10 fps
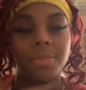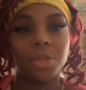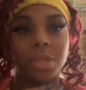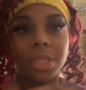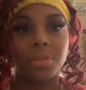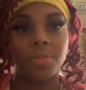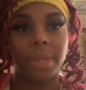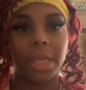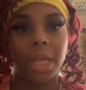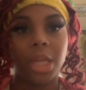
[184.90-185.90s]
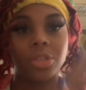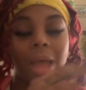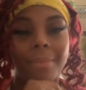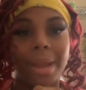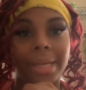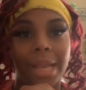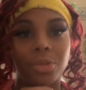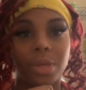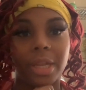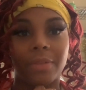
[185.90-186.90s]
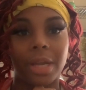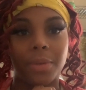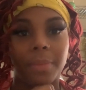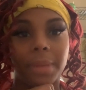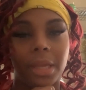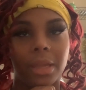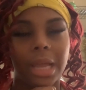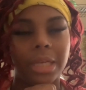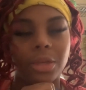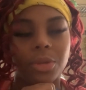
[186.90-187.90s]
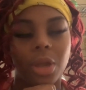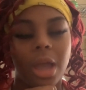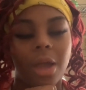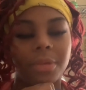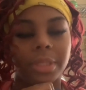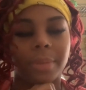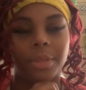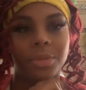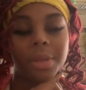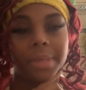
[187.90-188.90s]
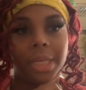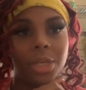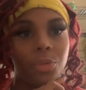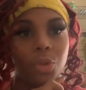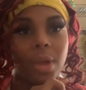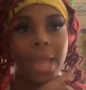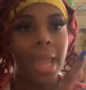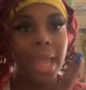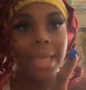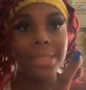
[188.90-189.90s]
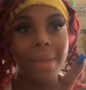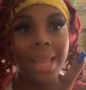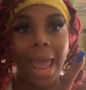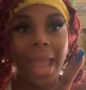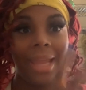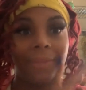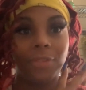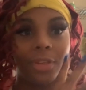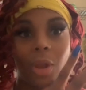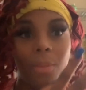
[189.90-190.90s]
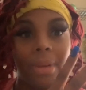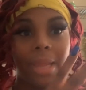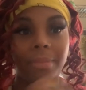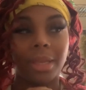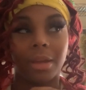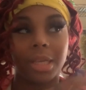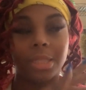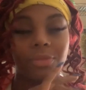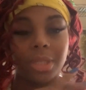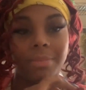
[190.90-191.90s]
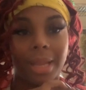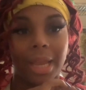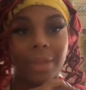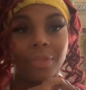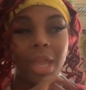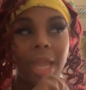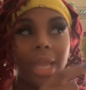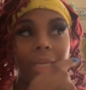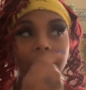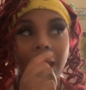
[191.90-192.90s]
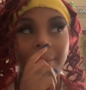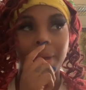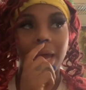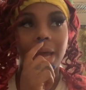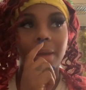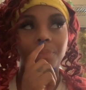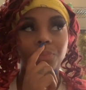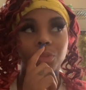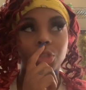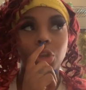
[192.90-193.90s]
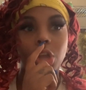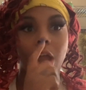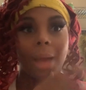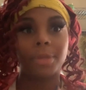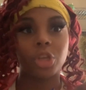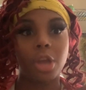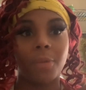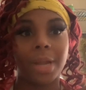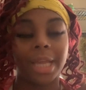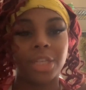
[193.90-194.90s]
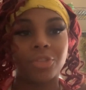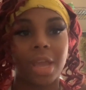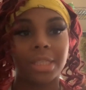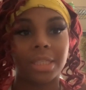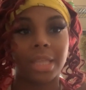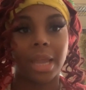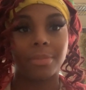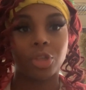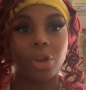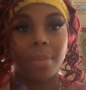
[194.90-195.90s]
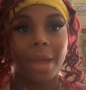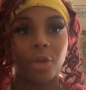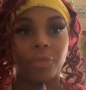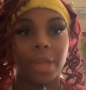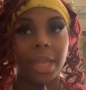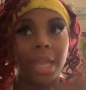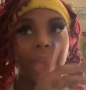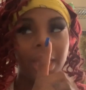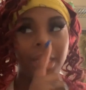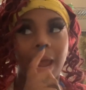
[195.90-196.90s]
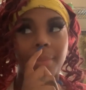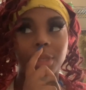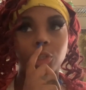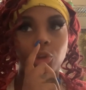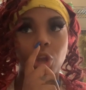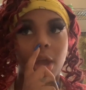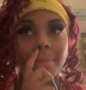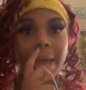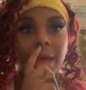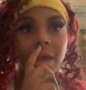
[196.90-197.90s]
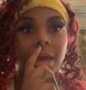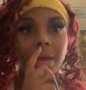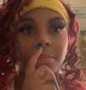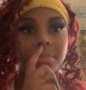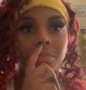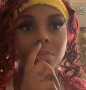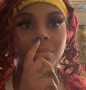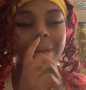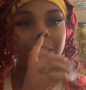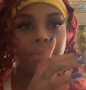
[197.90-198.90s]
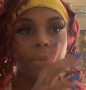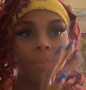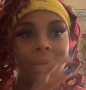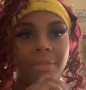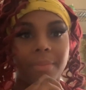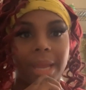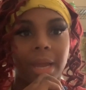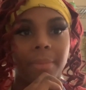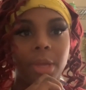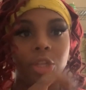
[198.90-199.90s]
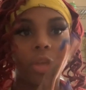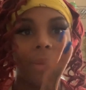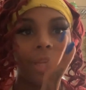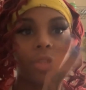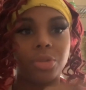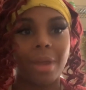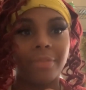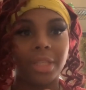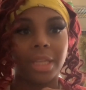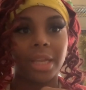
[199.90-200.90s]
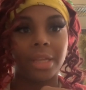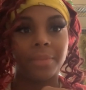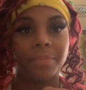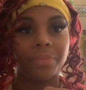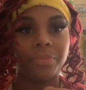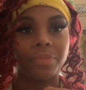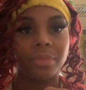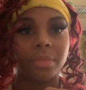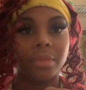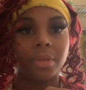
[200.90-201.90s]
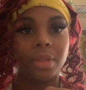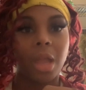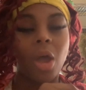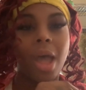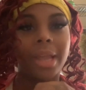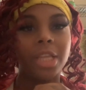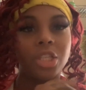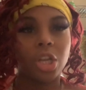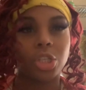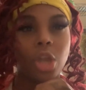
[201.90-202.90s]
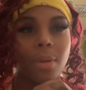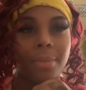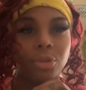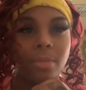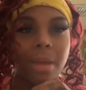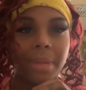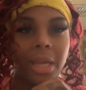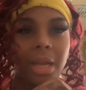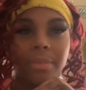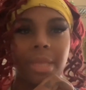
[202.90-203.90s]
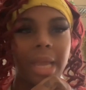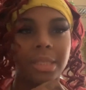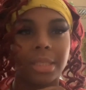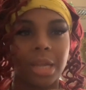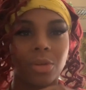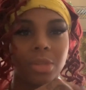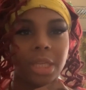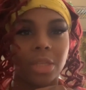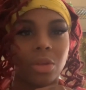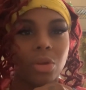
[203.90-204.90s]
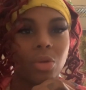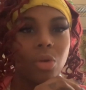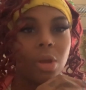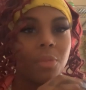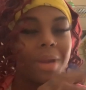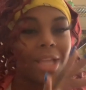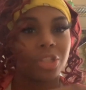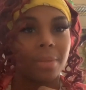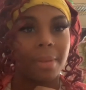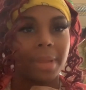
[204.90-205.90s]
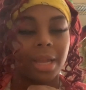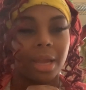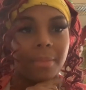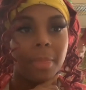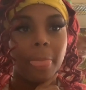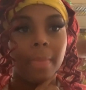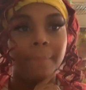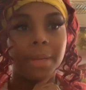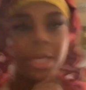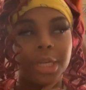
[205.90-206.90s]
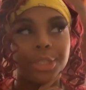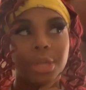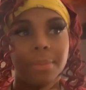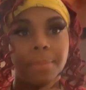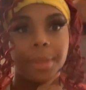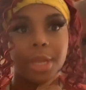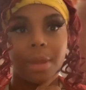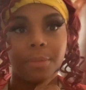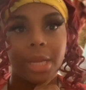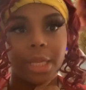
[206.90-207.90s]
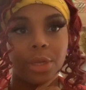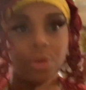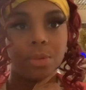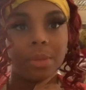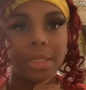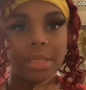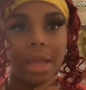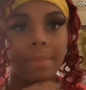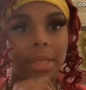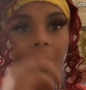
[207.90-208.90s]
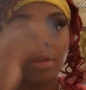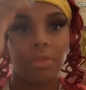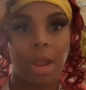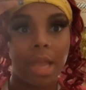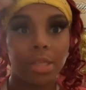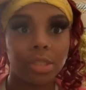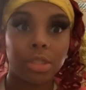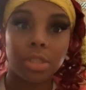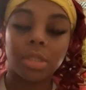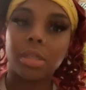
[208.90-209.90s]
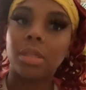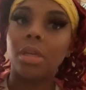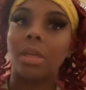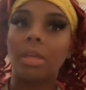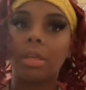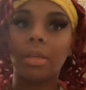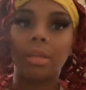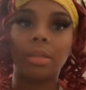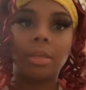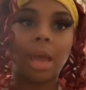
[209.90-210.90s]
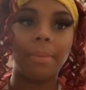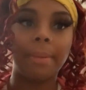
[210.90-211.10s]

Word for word: I'm gonna do a simple beat. So I might not do a get ready with me. I know y'all I always say I'm gonna do something and then don't do it. It's my life. Don't blame me, y'all. It's really my life. And then I'ma um, show y'all I'm gonna show y'all when I get dressed. Like I'm gonna show y'all my outfit. And then I'm gonna show y'all my um my simple beat of a makeup. So I might do everything. Or I can talk to y'all while I'm doing my makeup. That's not gonna take long. Or when I start my makeup. But alright y'all, I'm gonna pick up when I get home because I'm in a rush. I'll be